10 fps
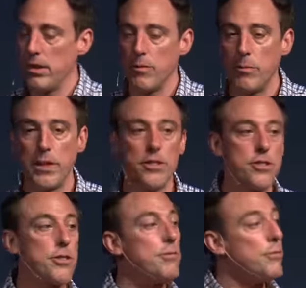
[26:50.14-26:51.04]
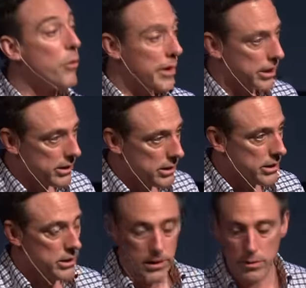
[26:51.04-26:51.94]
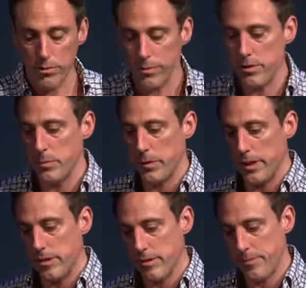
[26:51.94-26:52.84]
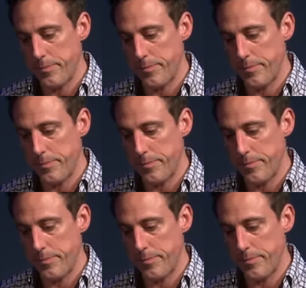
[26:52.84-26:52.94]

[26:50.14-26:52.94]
when we can just avoid it in the first place?